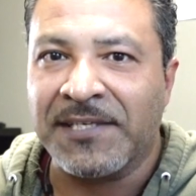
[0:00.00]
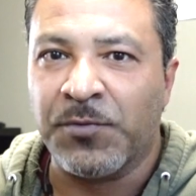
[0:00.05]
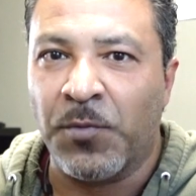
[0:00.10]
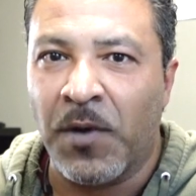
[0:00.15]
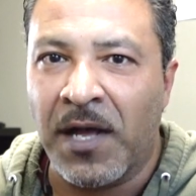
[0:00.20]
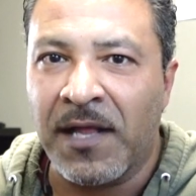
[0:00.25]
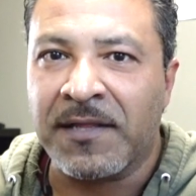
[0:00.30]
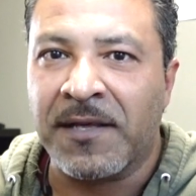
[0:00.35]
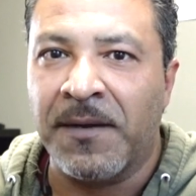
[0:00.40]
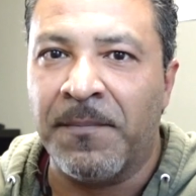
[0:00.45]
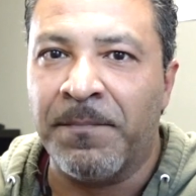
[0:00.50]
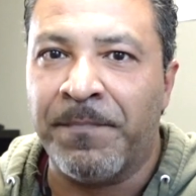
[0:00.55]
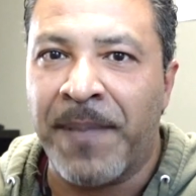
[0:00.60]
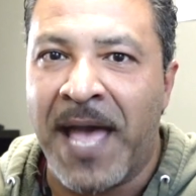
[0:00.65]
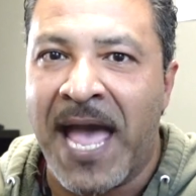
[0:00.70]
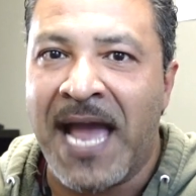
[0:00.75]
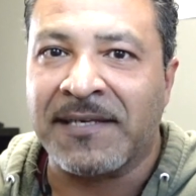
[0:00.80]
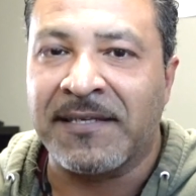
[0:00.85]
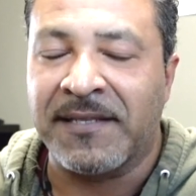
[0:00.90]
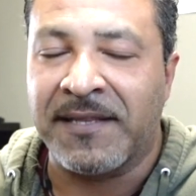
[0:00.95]
Welcome
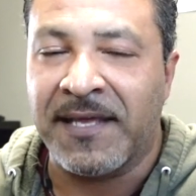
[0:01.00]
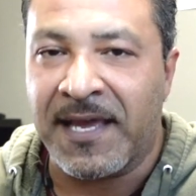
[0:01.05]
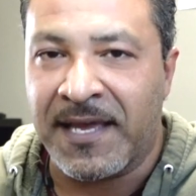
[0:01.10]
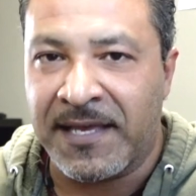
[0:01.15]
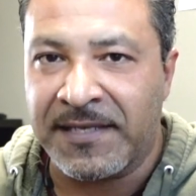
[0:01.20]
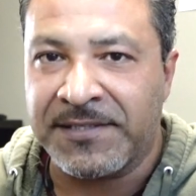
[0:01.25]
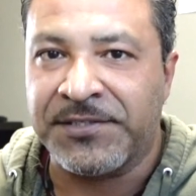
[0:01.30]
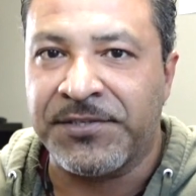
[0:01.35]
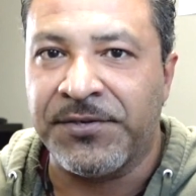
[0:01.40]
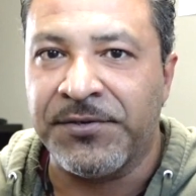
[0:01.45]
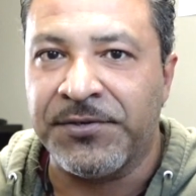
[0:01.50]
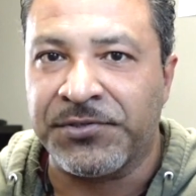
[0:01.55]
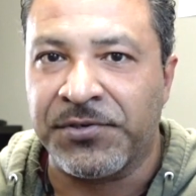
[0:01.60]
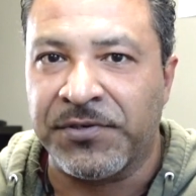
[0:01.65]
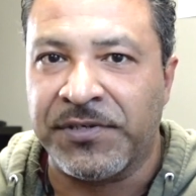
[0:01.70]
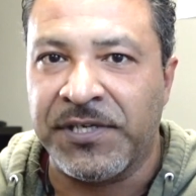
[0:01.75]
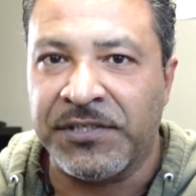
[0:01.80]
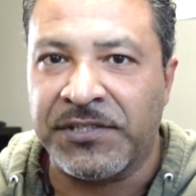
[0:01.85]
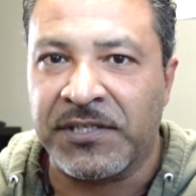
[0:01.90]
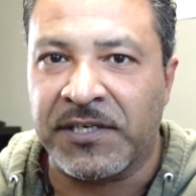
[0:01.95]
back to the S2
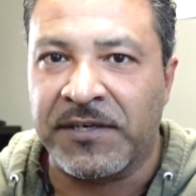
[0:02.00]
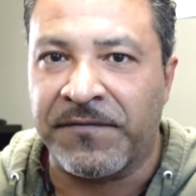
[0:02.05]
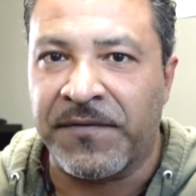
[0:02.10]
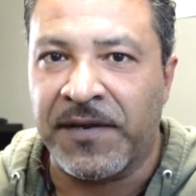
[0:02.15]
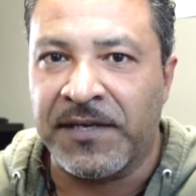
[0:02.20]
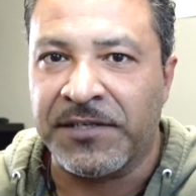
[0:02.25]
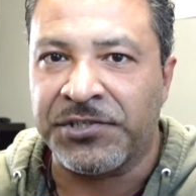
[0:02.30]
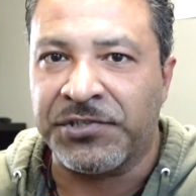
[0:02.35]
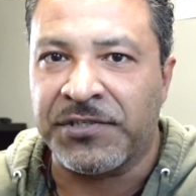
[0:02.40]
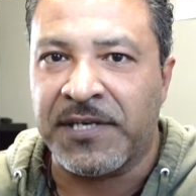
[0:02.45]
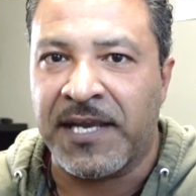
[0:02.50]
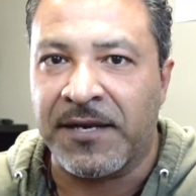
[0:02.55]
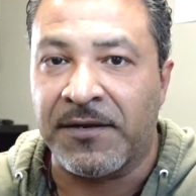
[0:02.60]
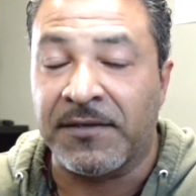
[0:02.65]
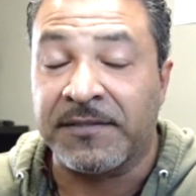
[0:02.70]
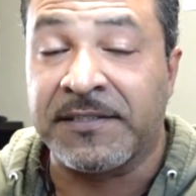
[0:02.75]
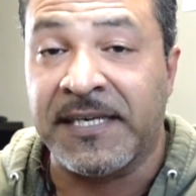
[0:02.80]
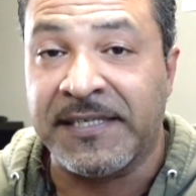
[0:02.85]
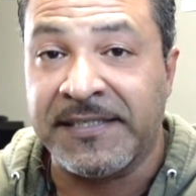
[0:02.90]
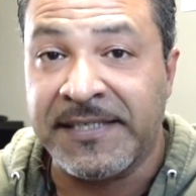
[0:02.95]
Strategic Defense channel.
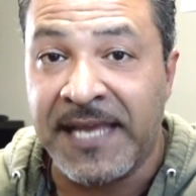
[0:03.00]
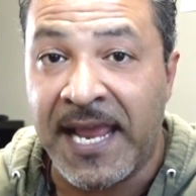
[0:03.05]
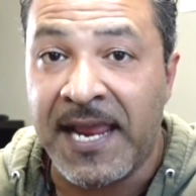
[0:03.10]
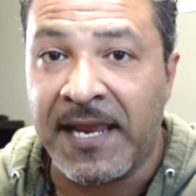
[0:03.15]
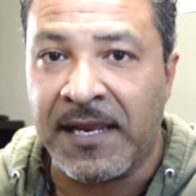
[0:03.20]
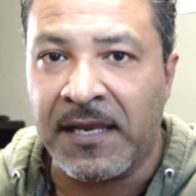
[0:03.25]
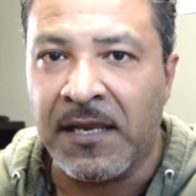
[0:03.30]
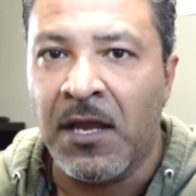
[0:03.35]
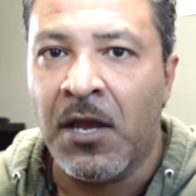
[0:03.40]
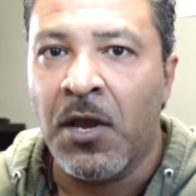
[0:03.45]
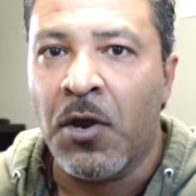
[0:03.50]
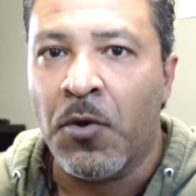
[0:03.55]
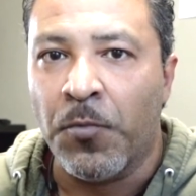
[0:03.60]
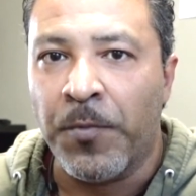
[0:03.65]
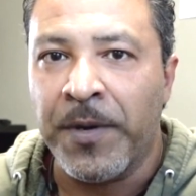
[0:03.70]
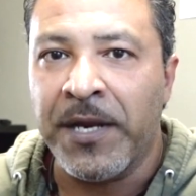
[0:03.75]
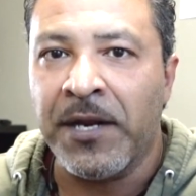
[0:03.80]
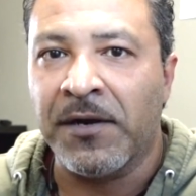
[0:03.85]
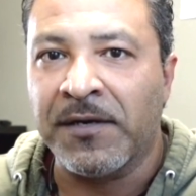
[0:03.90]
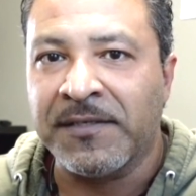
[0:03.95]
Today,
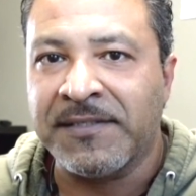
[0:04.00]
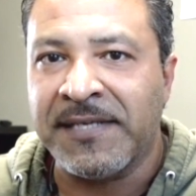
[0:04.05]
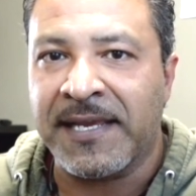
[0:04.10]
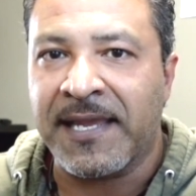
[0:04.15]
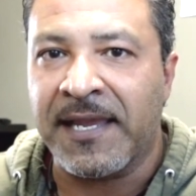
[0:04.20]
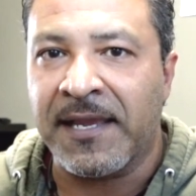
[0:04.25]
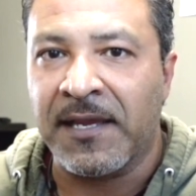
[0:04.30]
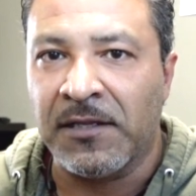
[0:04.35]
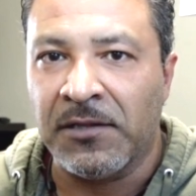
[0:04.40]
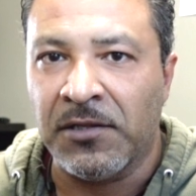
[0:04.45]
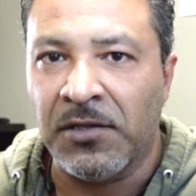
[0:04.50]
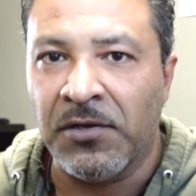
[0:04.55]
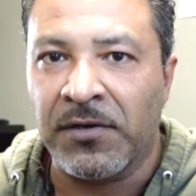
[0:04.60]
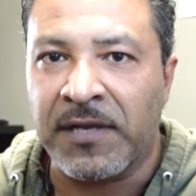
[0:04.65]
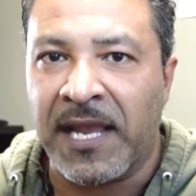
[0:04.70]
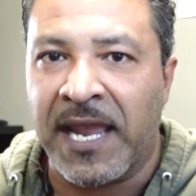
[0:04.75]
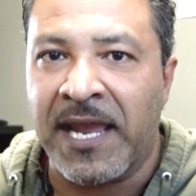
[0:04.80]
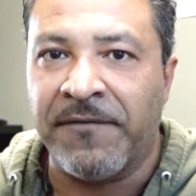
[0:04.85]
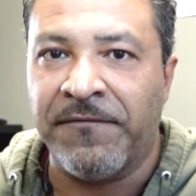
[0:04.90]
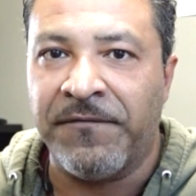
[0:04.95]
we are taking a look
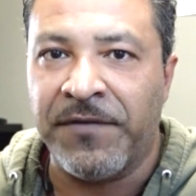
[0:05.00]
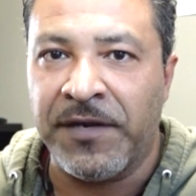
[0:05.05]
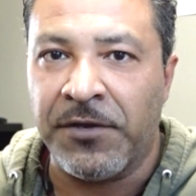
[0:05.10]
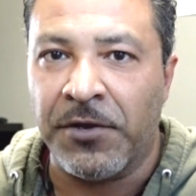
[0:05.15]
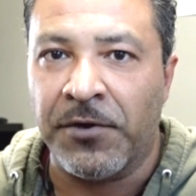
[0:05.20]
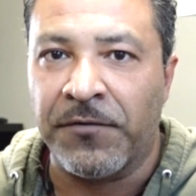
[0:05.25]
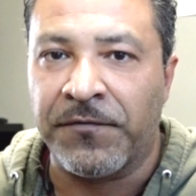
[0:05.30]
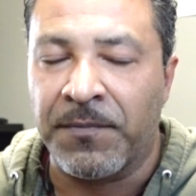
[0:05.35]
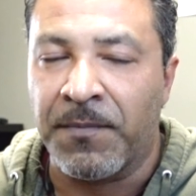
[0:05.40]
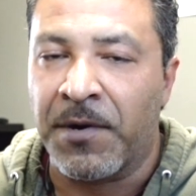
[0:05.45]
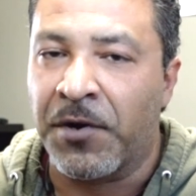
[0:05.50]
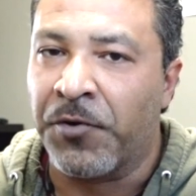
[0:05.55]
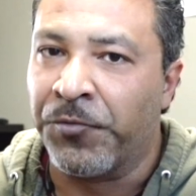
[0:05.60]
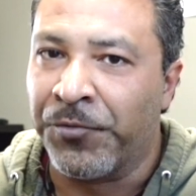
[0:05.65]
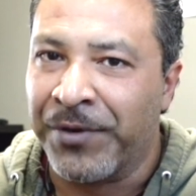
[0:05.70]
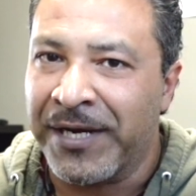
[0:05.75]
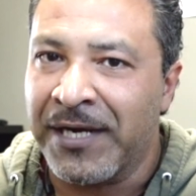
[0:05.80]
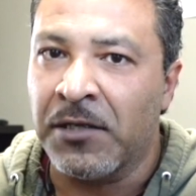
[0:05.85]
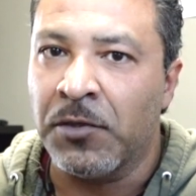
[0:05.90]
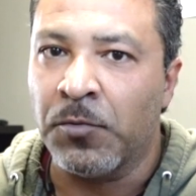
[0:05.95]
at video from a
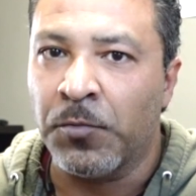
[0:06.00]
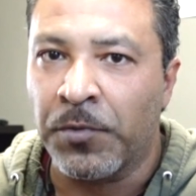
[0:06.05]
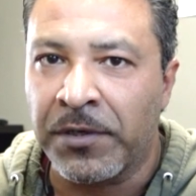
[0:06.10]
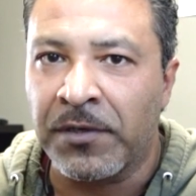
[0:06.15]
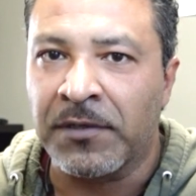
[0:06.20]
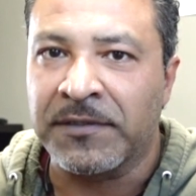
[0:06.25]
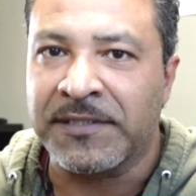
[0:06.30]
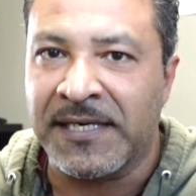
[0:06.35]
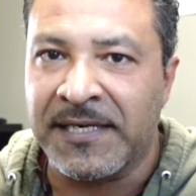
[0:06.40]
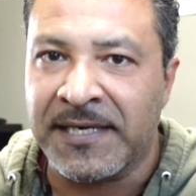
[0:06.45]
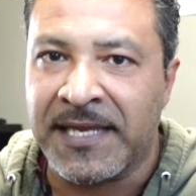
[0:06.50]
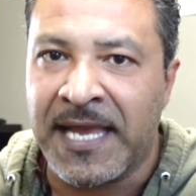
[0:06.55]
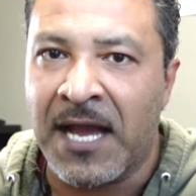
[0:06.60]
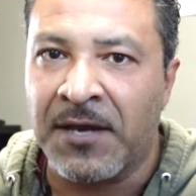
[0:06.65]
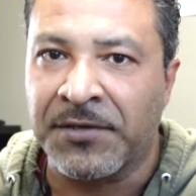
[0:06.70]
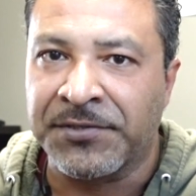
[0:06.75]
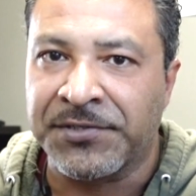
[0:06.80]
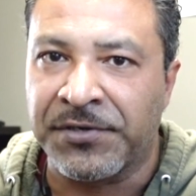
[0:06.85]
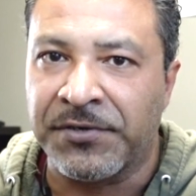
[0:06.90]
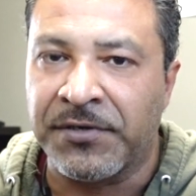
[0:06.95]
real-world
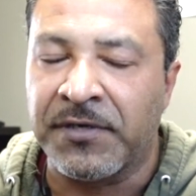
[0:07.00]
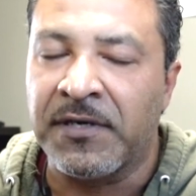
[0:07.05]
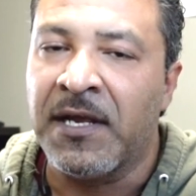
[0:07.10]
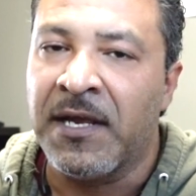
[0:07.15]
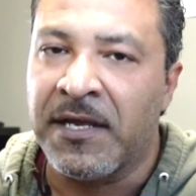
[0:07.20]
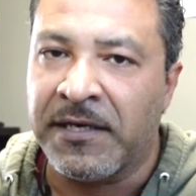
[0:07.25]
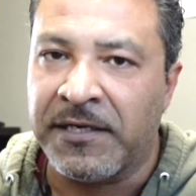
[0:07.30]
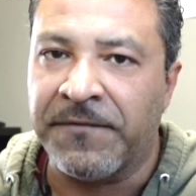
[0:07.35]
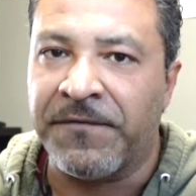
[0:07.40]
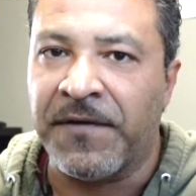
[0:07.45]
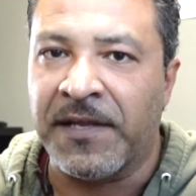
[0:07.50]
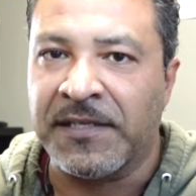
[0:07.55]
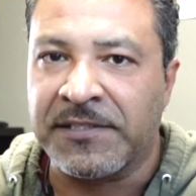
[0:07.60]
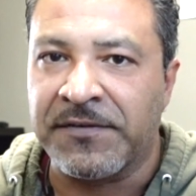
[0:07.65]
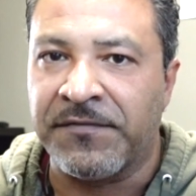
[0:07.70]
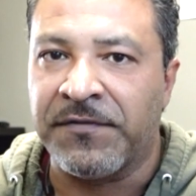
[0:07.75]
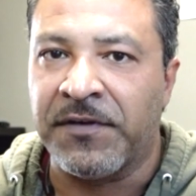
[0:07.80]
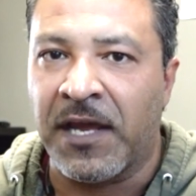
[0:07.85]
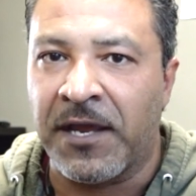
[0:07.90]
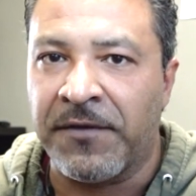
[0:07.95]
encounter
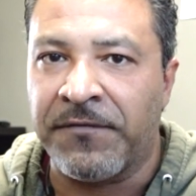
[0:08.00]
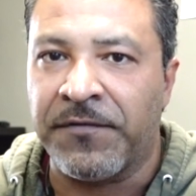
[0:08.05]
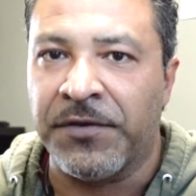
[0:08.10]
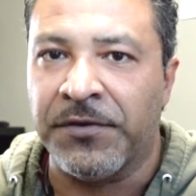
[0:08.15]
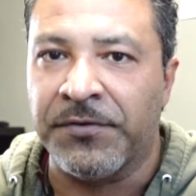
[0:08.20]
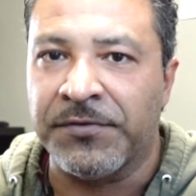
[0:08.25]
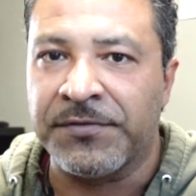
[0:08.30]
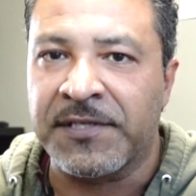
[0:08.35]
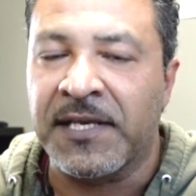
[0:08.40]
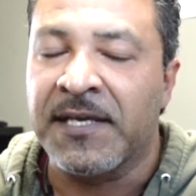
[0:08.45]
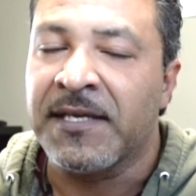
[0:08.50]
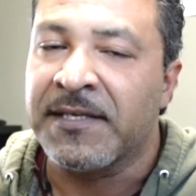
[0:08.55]
defensive knife use.